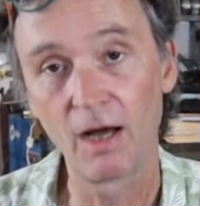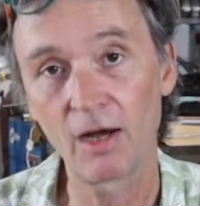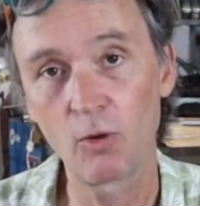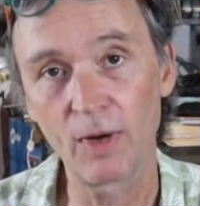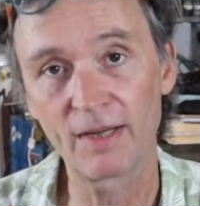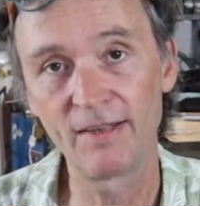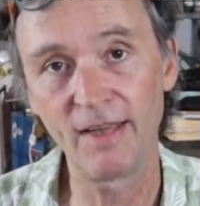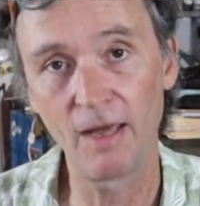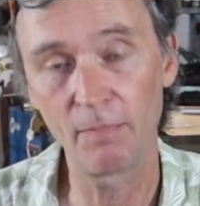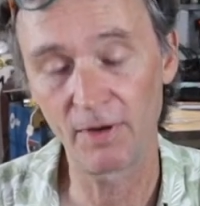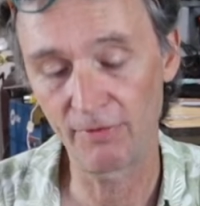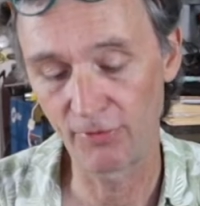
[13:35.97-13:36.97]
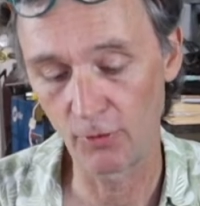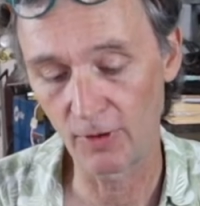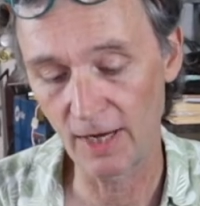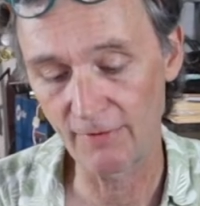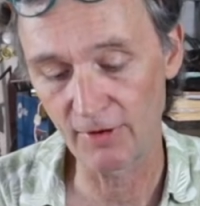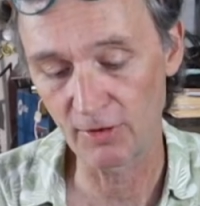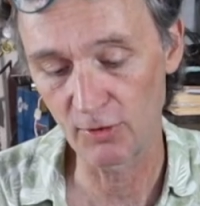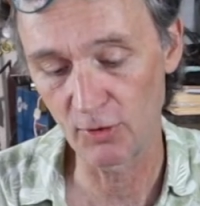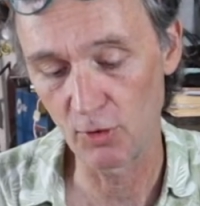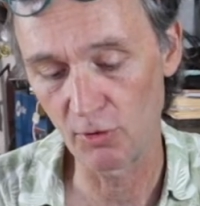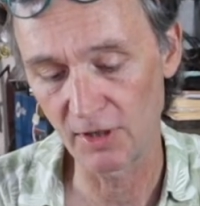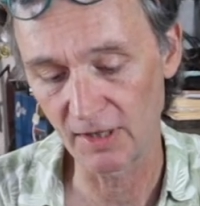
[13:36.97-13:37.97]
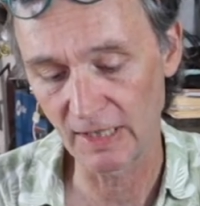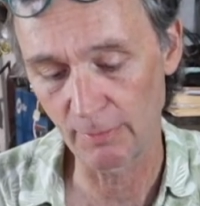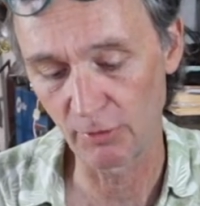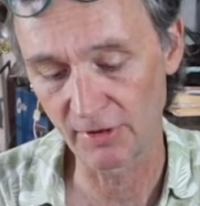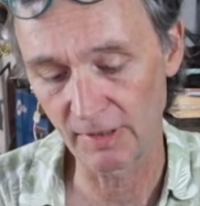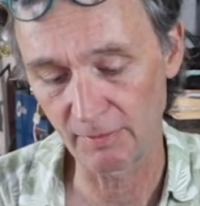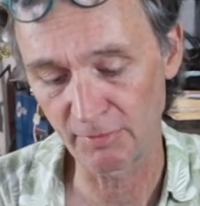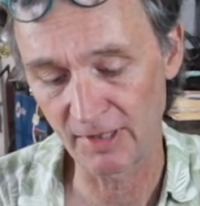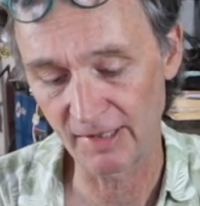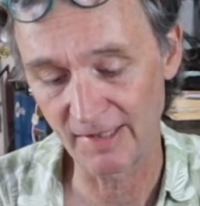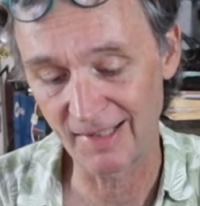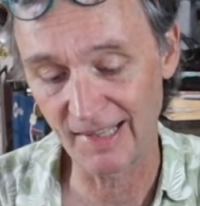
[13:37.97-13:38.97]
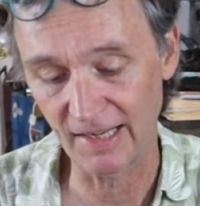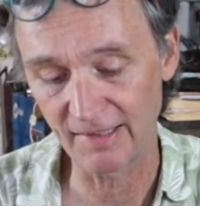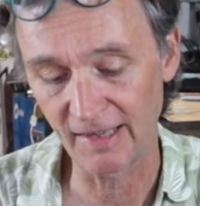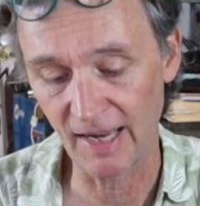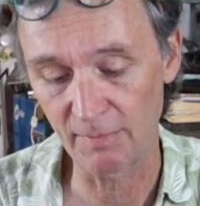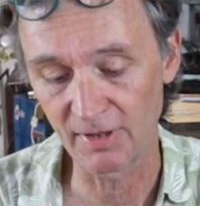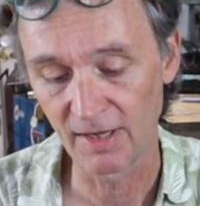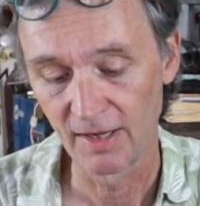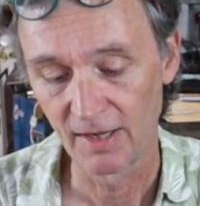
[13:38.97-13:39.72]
quick tip, if you're ever using double stick tapes,